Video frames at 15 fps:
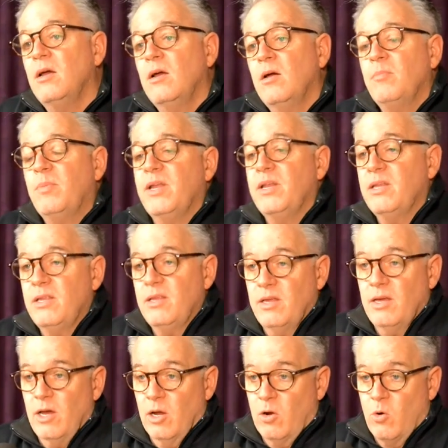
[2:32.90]
But
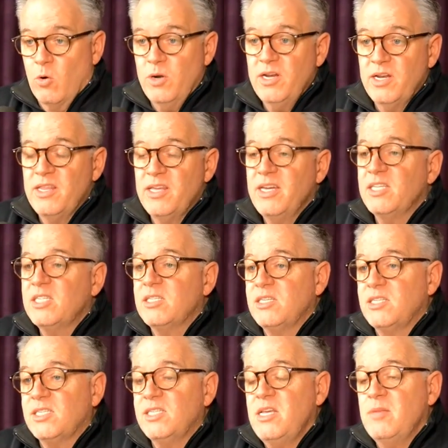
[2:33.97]
according to this, the
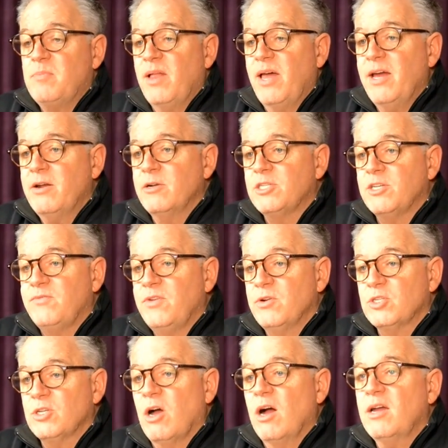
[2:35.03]
city planners, if you're
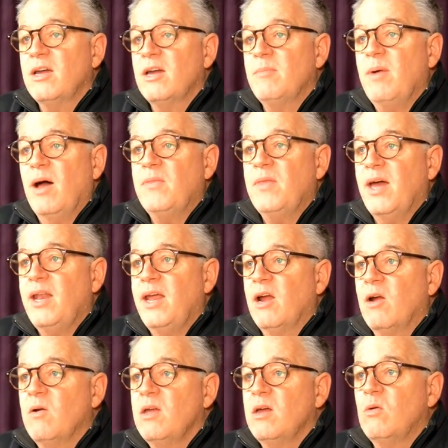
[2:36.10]
talking about that
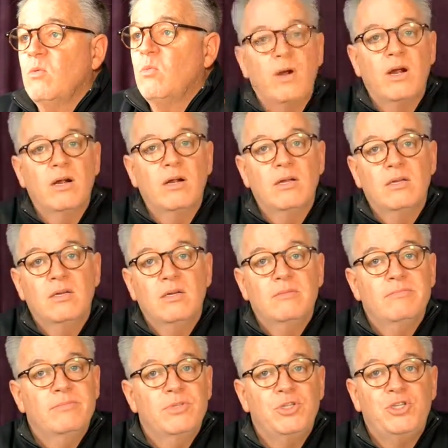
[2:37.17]
area where
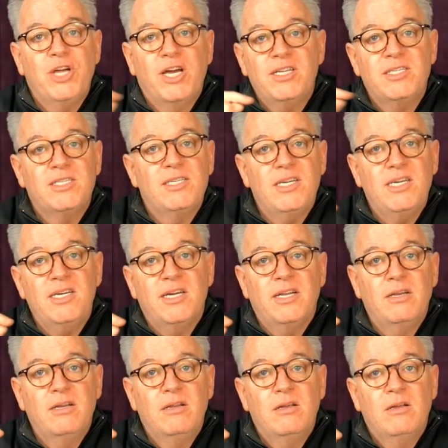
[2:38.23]
Genesee
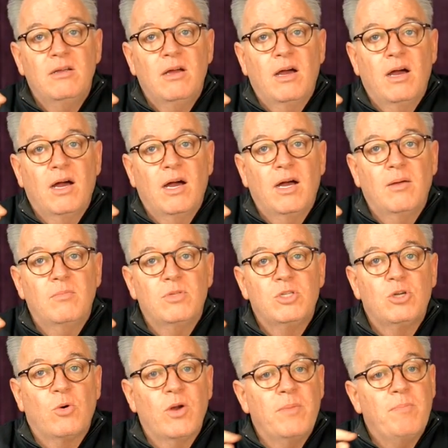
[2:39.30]
and
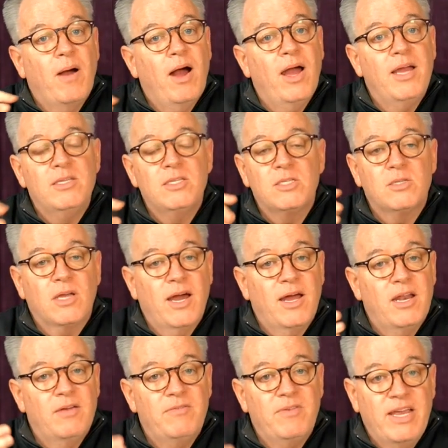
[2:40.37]
Torrey Pines kind
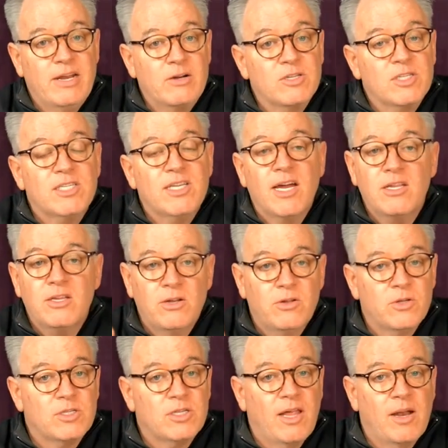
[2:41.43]
of intersect, you know,
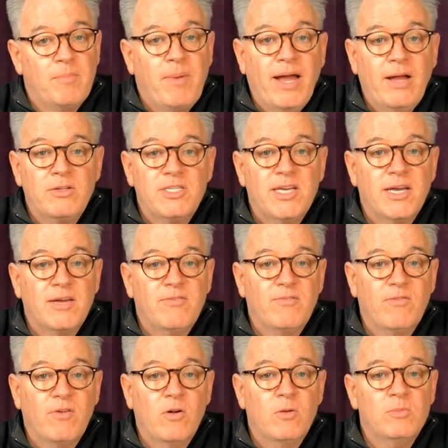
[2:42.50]
there's a lot of biotech
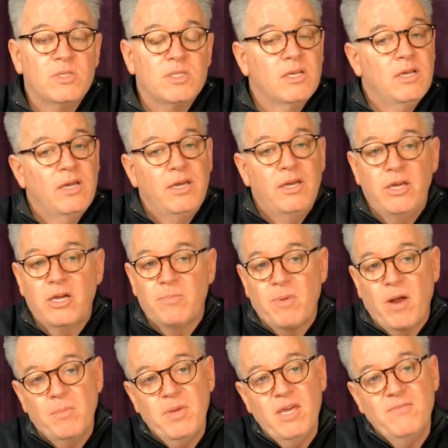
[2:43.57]
firms. You could
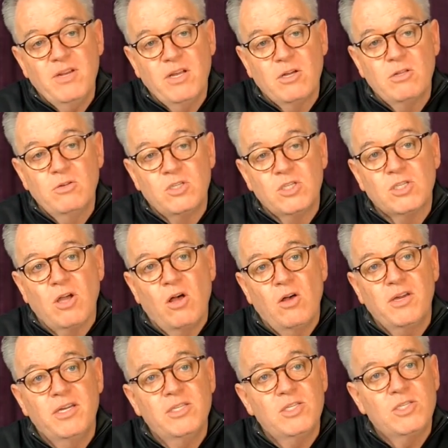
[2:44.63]
probably even include Salk
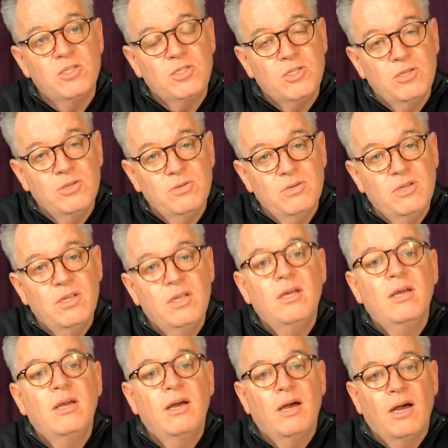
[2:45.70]
Institute,
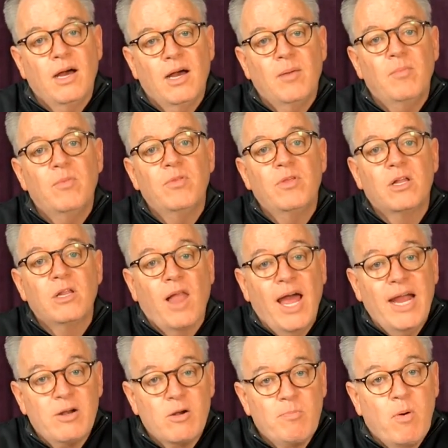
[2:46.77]
the
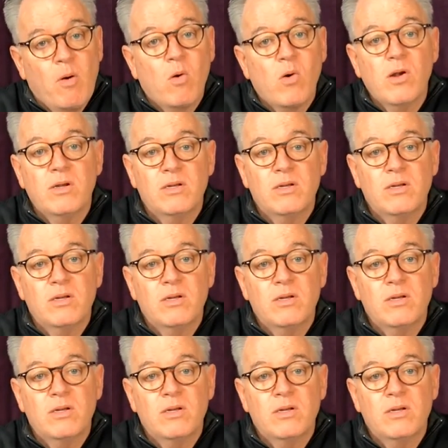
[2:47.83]
Glider Port,